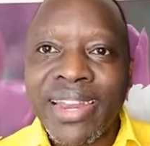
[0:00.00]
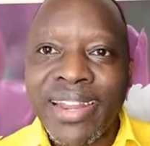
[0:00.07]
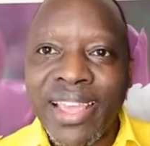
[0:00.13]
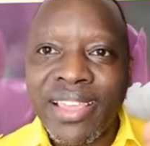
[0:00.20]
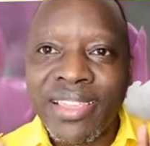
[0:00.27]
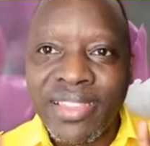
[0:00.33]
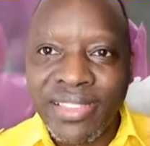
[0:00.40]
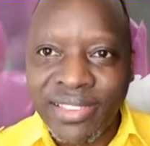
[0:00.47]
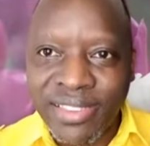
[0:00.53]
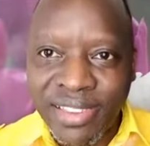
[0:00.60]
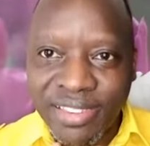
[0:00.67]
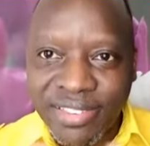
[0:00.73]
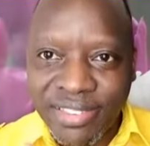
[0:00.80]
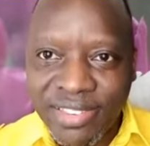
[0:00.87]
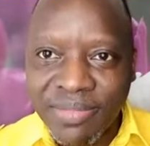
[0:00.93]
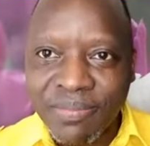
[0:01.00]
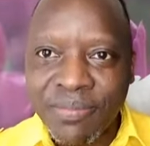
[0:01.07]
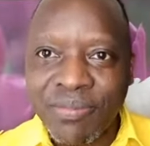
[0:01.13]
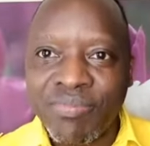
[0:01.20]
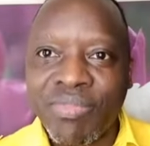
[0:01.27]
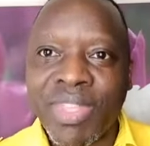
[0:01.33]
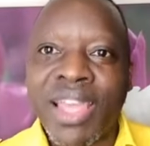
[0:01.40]
and digest
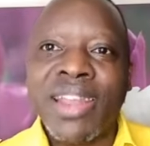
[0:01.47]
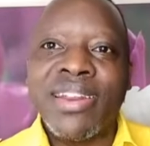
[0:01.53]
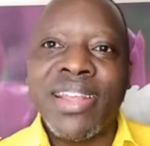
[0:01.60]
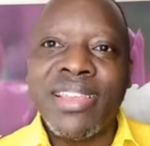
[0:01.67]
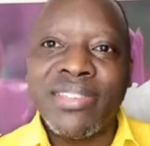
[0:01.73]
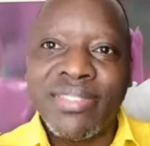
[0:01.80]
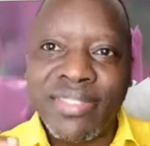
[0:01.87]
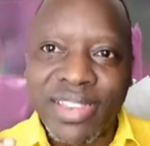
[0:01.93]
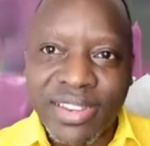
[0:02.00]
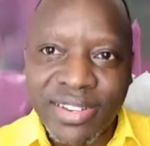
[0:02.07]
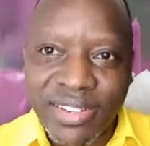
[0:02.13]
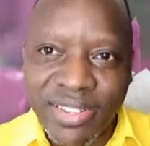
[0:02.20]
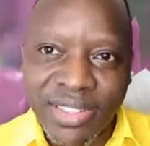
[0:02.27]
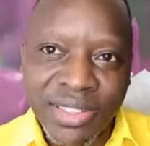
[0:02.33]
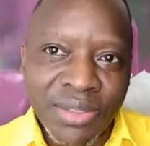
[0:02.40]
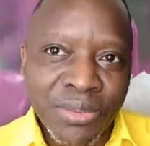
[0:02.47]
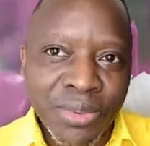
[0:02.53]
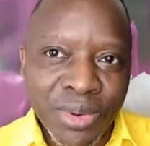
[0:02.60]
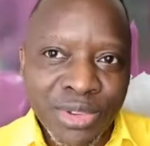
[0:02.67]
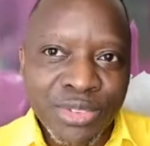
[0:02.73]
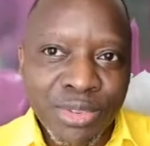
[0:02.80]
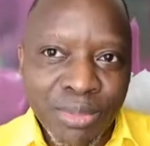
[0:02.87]
and dissect
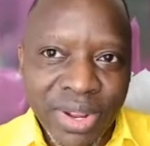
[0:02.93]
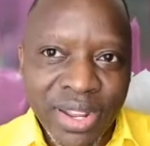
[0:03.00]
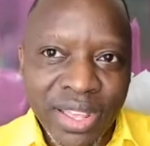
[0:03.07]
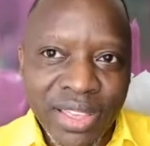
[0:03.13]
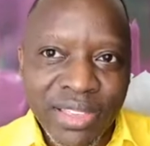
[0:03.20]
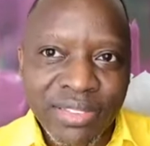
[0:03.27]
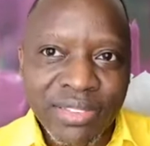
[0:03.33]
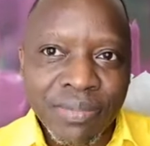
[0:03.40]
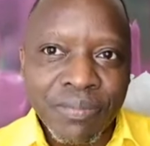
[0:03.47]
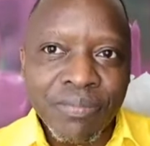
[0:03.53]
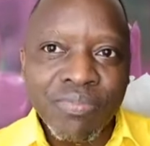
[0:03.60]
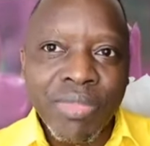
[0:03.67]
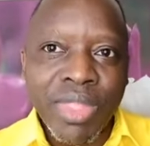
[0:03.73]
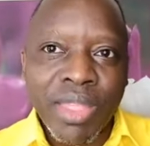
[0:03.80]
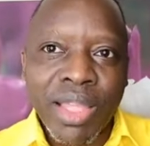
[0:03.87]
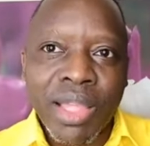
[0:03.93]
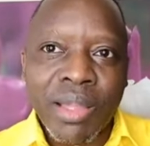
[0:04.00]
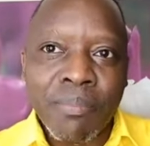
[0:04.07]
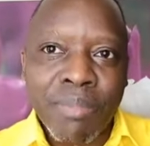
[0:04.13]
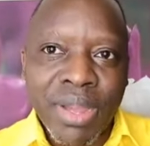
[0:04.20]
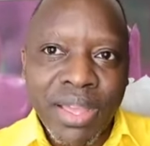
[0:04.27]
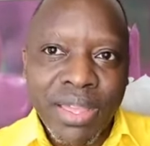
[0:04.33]
what Somalia is.
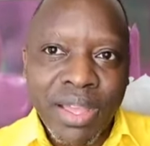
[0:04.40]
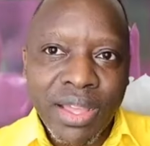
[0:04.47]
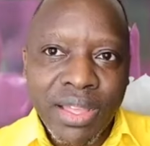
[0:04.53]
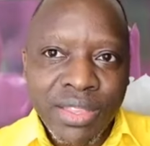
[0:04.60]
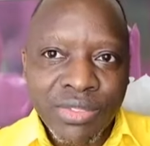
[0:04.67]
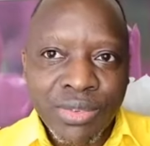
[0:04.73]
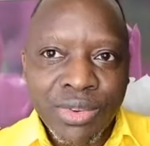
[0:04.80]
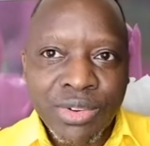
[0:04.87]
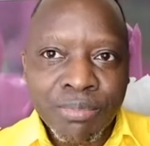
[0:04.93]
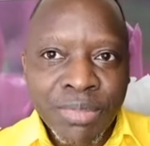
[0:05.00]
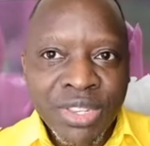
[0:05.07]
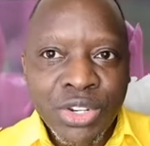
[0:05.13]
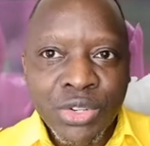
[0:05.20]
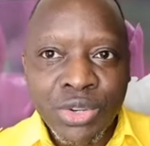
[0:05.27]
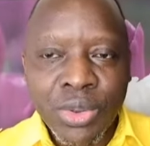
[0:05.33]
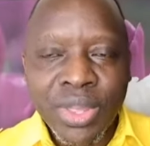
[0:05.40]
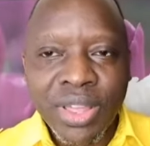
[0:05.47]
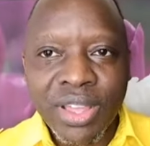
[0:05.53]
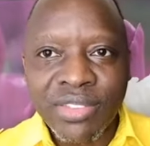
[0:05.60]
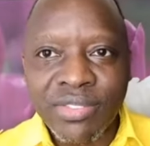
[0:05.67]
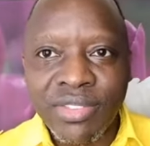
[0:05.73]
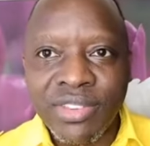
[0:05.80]
Our buyer is going to be
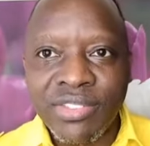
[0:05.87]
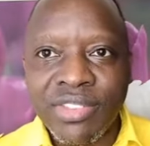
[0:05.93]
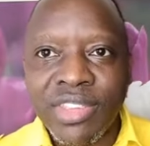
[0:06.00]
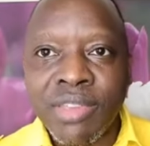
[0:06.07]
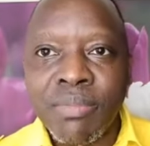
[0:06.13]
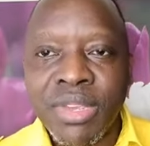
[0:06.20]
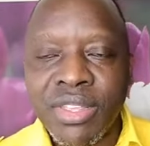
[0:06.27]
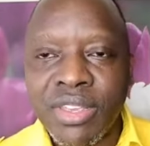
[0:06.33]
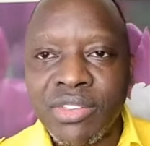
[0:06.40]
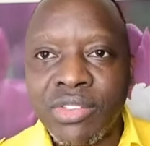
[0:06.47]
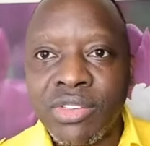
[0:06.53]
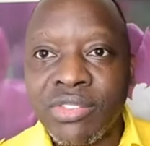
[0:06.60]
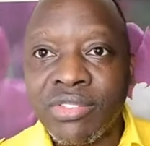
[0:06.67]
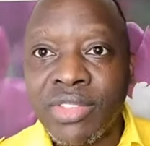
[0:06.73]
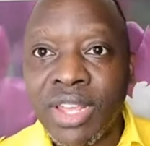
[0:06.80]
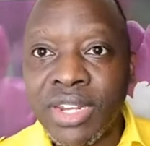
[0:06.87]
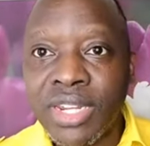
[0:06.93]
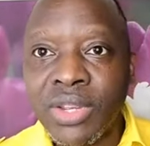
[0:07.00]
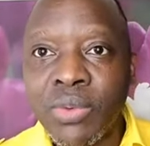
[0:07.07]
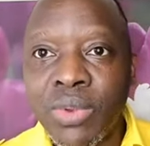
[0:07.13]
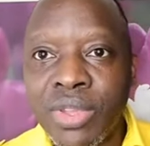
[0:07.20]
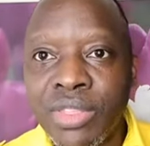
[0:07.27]
showing us these images,
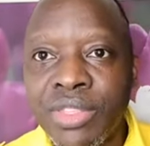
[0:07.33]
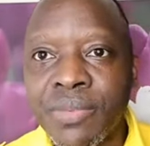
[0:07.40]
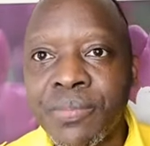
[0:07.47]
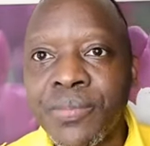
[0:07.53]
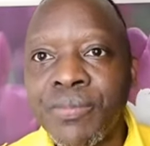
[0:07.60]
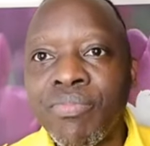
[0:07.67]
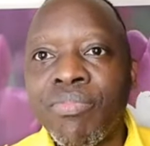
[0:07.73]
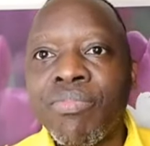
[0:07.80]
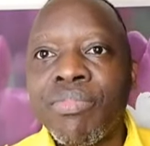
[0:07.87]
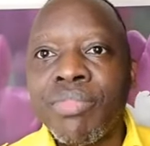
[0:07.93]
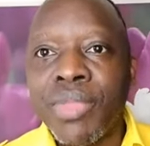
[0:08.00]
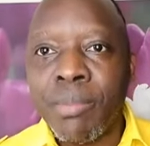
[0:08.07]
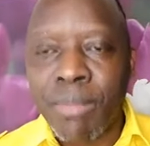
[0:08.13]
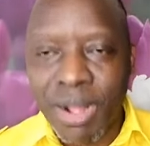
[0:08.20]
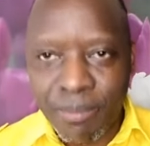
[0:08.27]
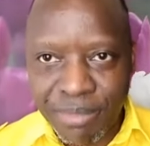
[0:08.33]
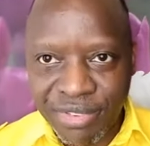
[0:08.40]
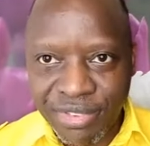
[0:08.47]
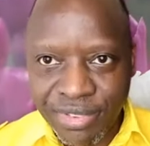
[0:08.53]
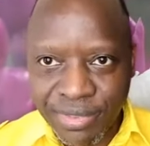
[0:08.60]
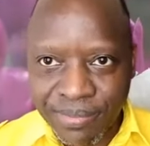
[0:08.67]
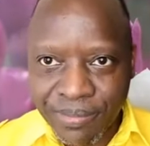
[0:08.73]
starting with the
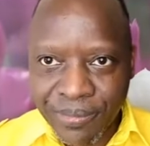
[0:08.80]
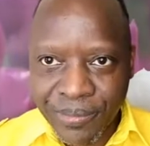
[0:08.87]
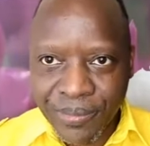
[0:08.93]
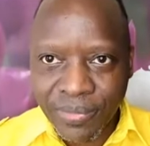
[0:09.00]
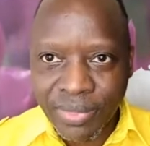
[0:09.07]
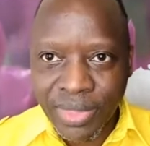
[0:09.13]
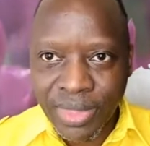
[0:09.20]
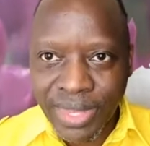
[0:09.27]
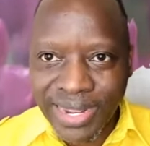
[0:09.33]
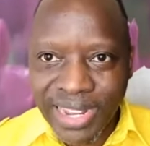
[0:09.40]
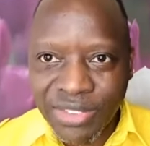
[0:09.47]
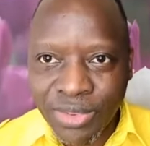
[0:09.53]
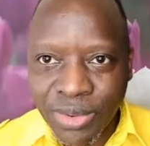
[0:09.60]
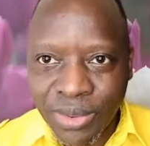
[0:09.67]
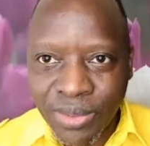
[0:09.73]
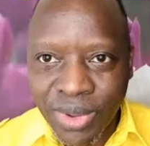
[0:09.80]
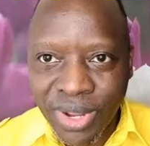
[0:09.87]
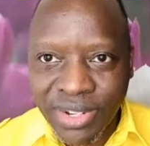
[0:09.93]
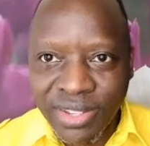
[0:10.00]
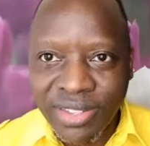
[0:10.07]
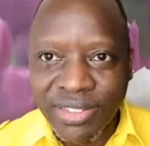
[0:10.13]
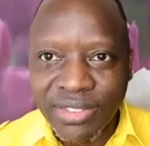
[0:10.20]
maps. Let us look
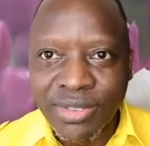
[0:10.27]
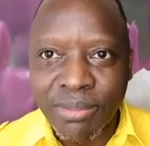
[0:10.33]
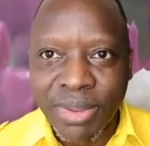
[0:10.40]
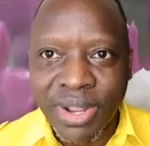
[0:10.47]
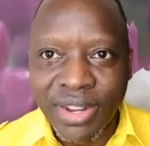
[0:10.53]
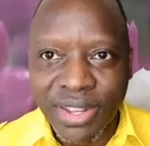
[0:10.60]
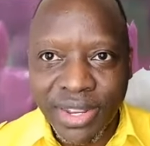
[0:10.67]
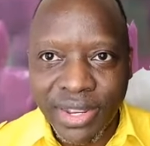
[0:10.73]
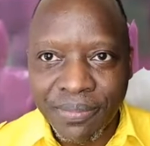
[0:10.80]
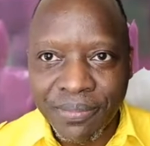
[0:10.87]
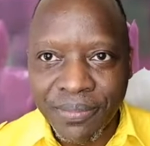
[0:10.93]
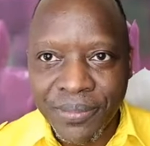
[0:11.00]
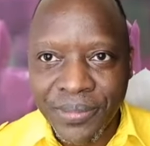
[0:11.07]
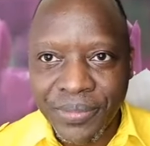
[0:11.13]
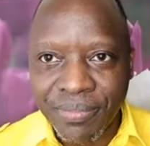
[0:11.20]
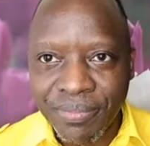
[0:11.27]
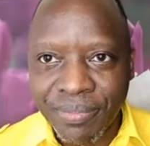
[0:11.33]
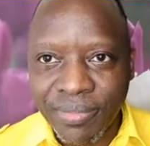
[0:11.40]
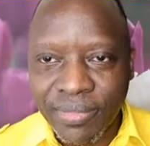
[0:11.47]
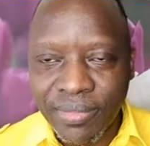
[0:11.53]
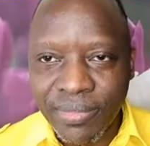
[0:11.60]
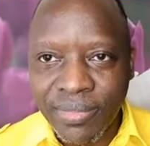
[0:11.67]
at Somalia
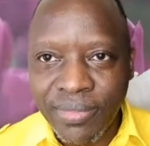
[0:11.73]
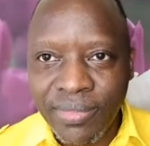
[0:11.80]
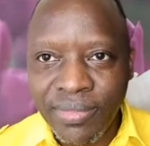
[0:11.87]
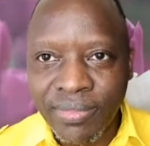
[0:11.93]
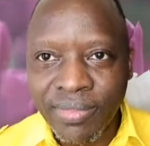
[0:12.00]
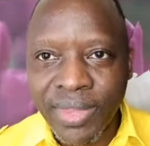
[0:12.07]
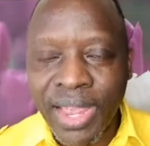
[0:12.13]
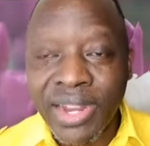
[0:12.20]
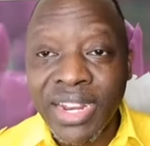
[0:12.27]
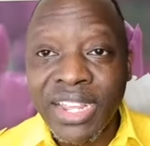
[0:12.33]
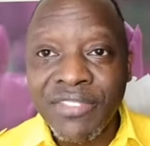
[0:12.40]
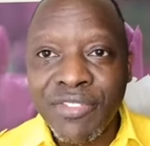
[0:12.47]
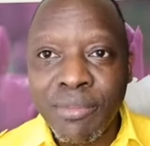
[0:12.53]
and the